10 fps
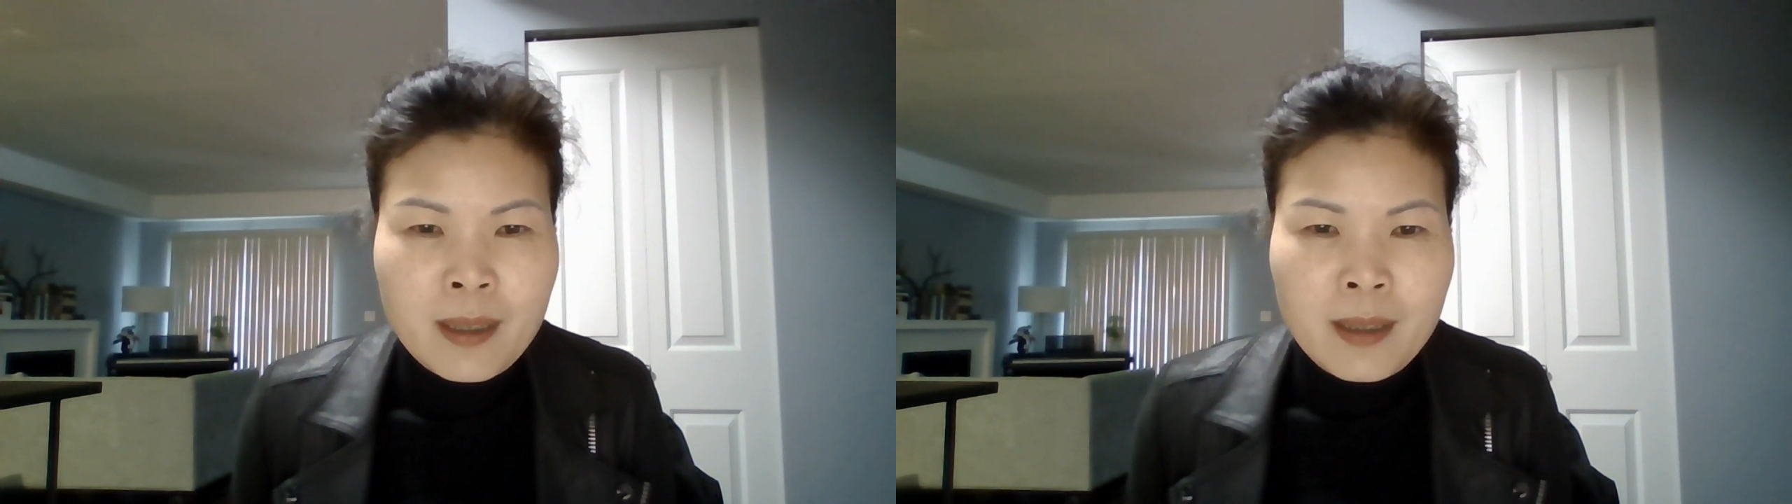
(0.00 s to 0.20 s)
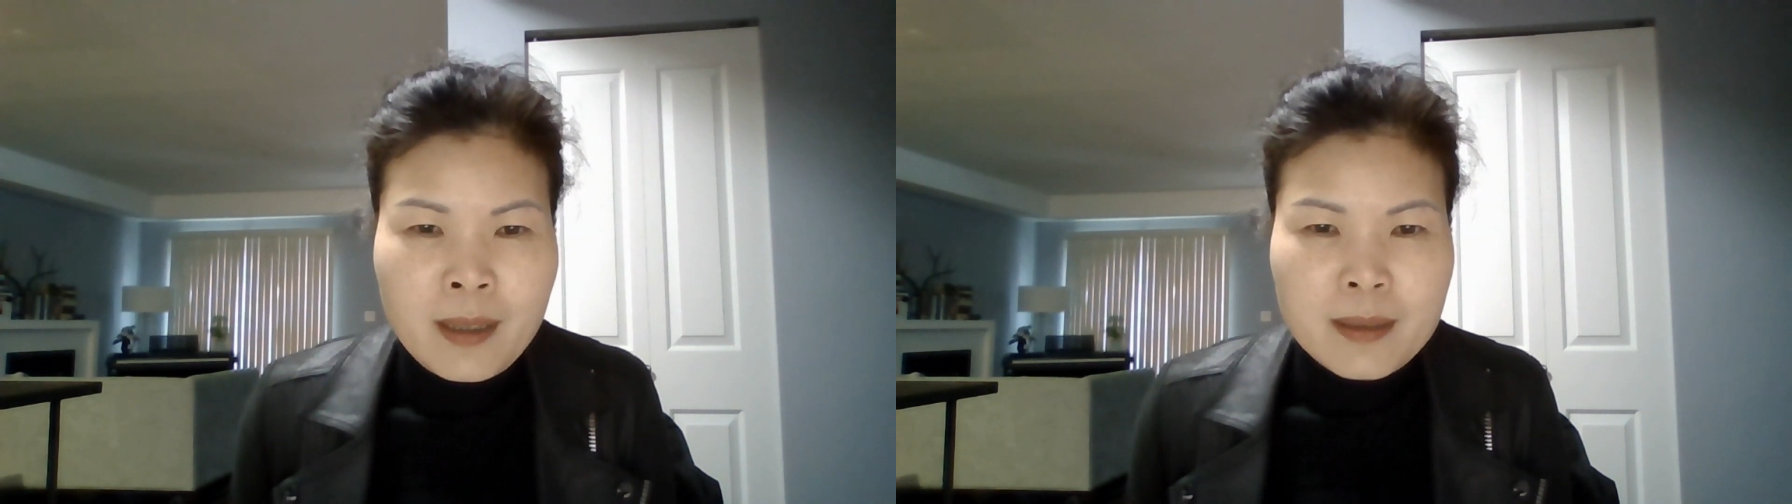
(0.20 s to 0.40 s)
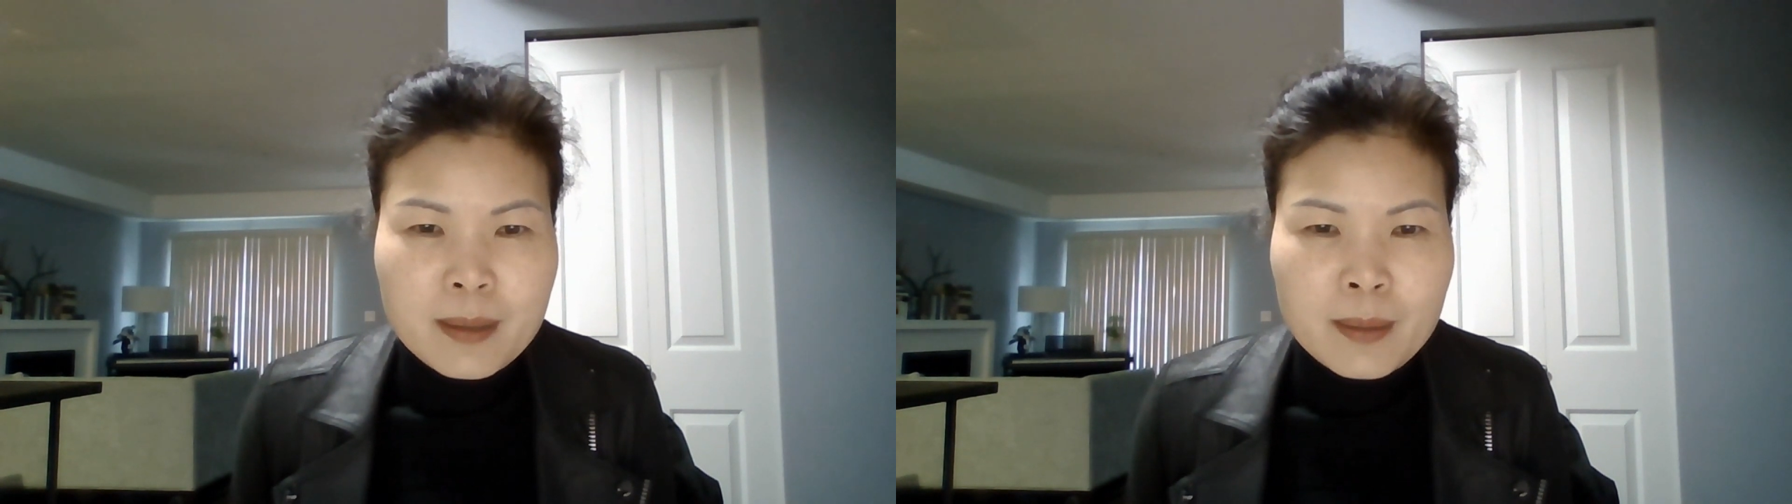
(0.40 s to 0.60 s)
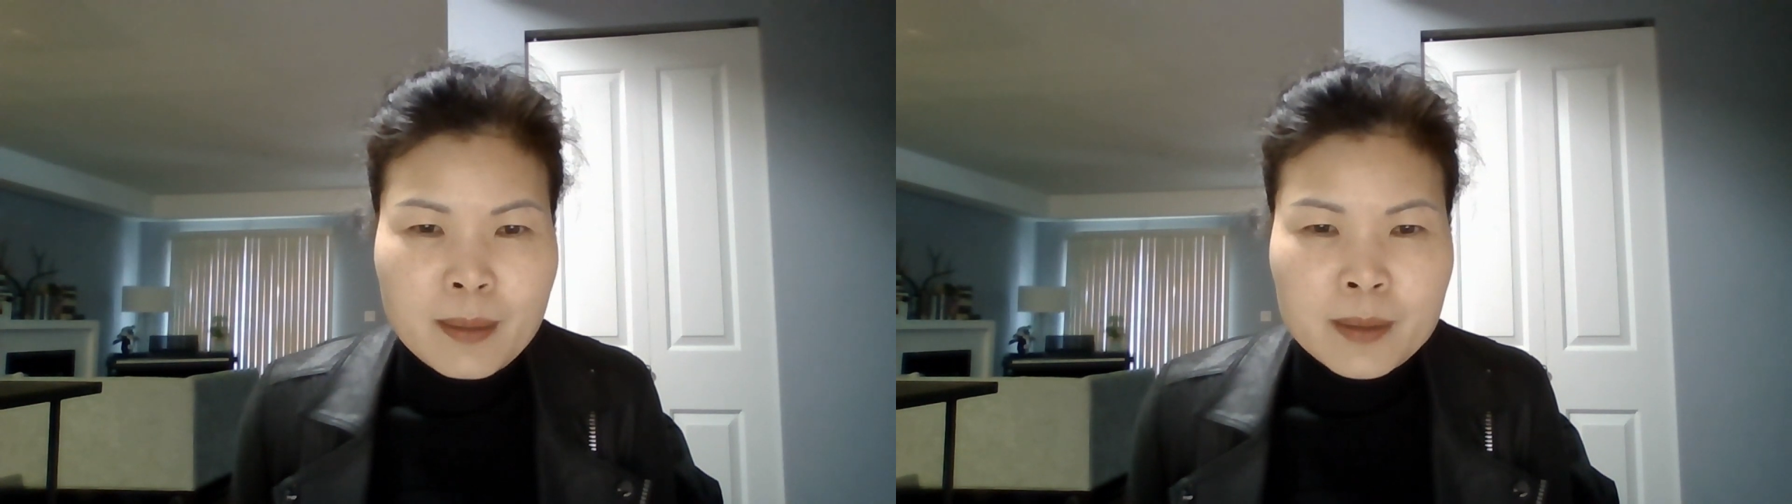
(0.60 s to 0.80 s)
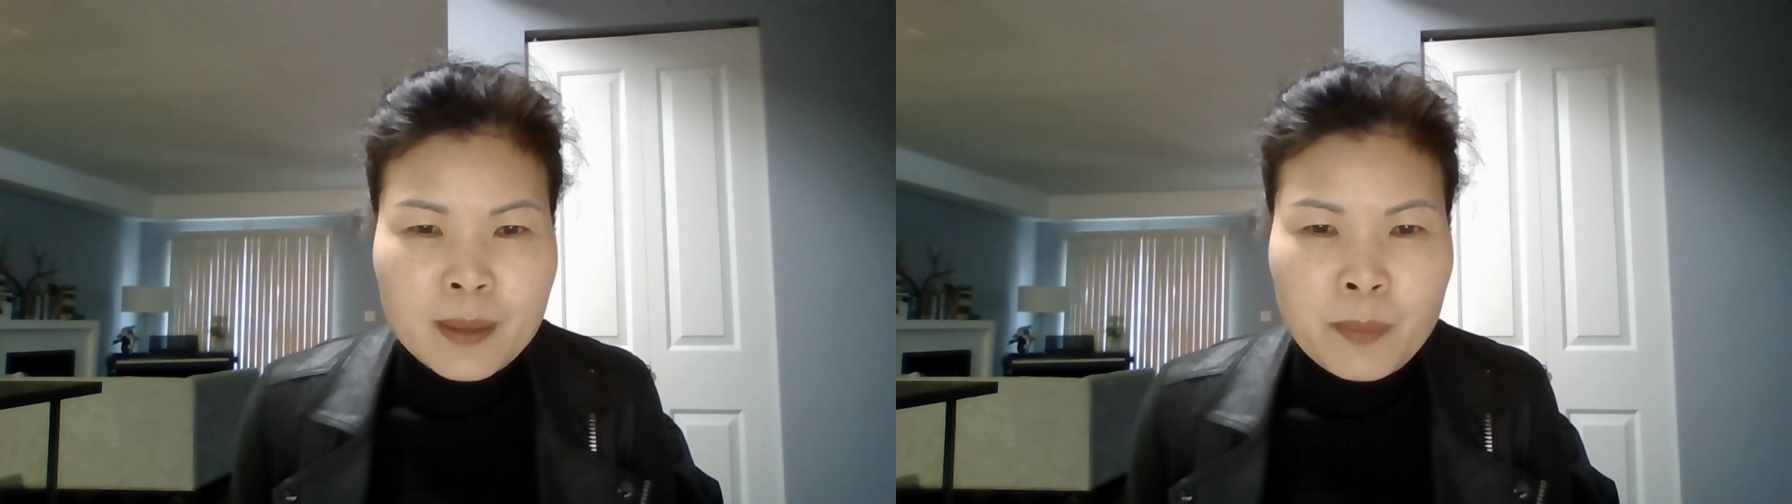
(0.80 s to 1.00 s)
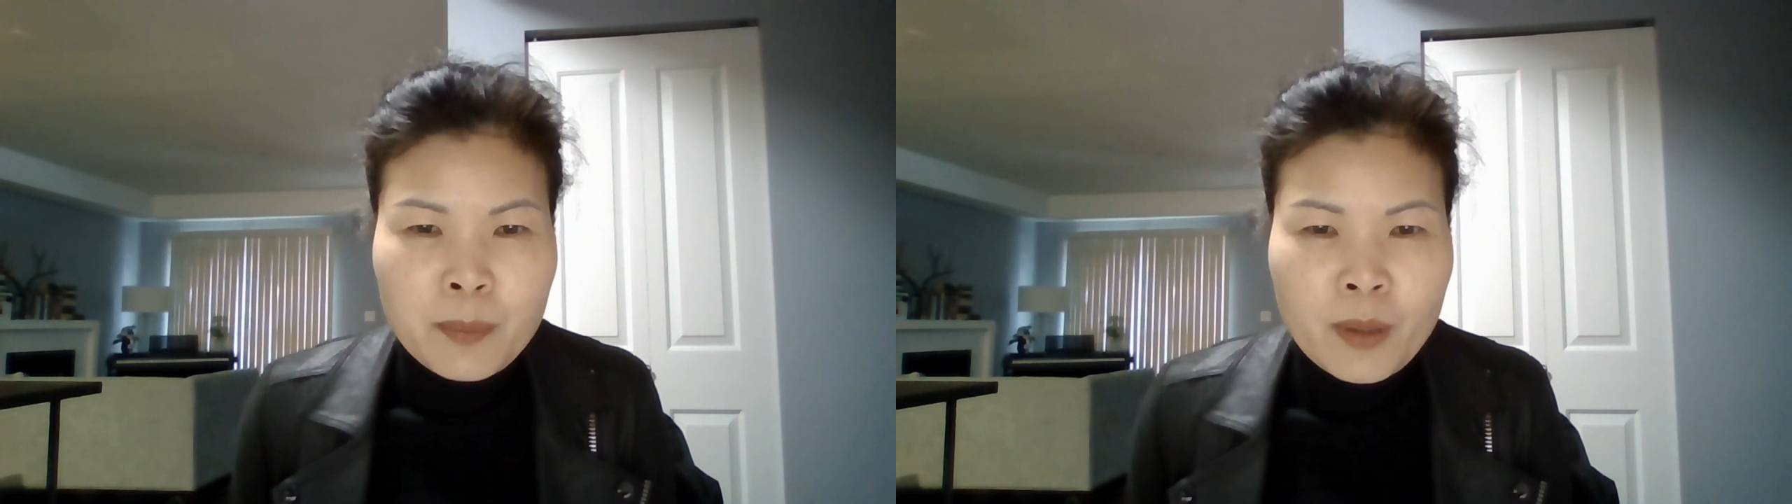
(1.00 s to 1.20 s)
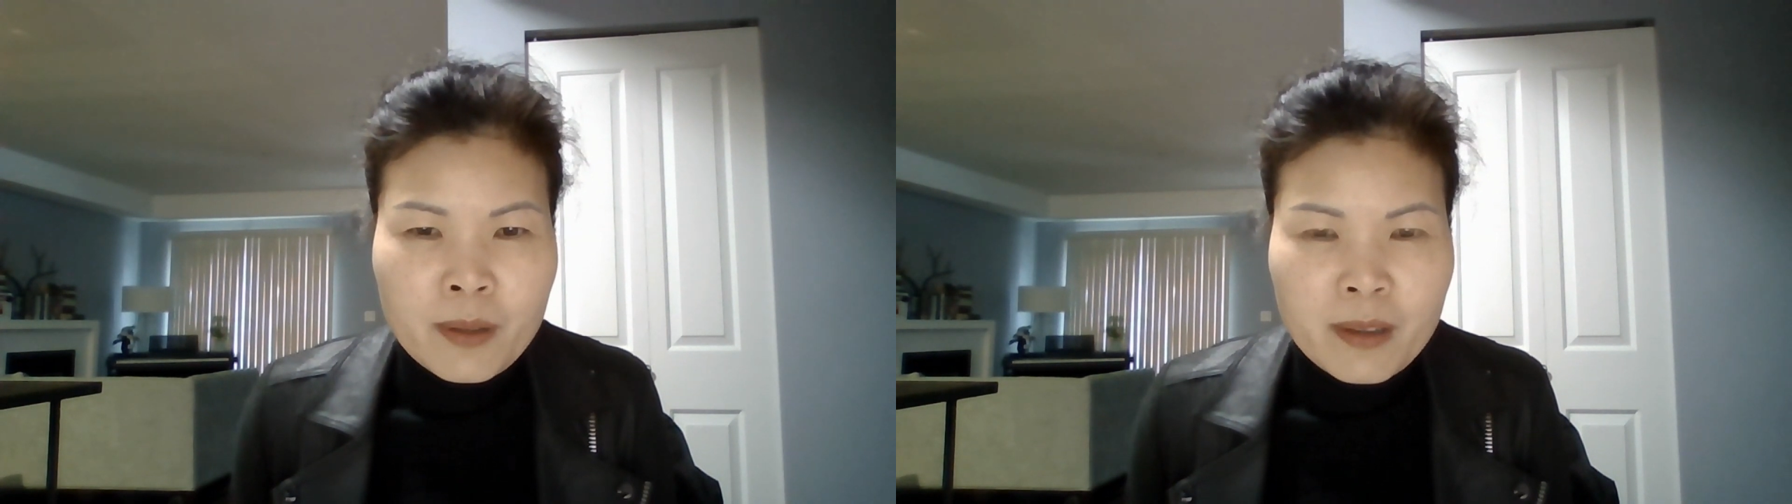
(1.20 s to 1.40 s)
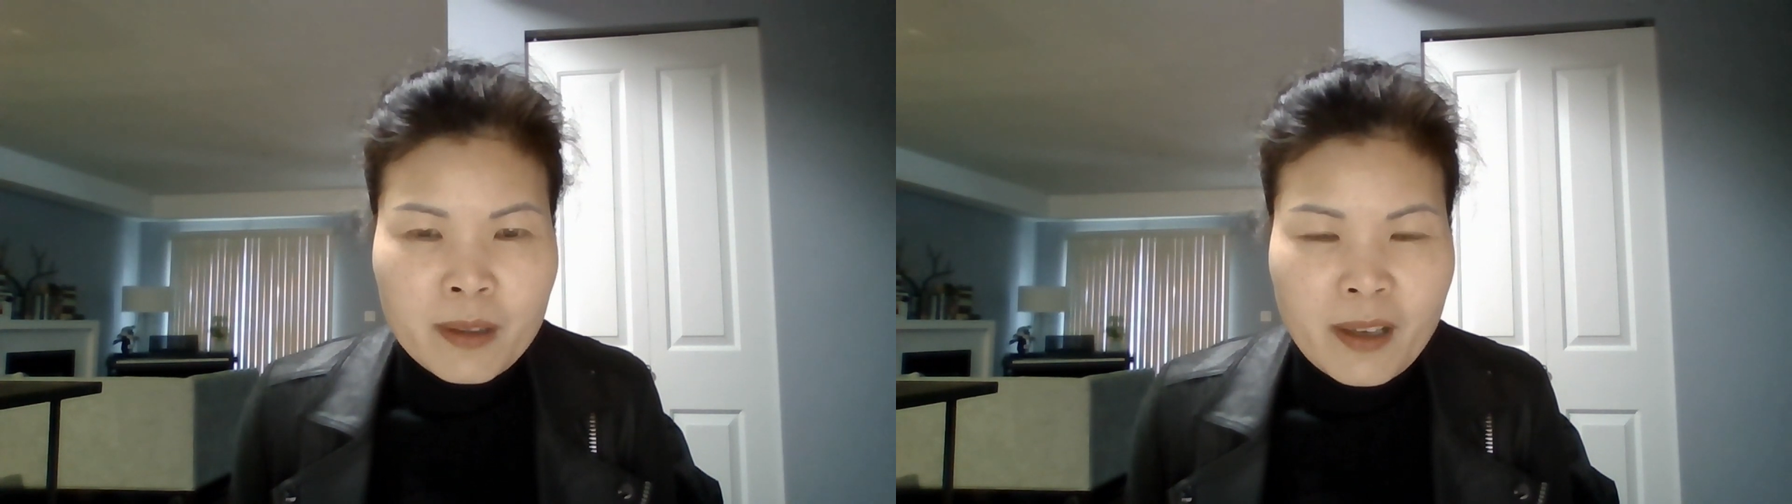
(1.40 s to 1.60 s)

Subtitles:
So the moral of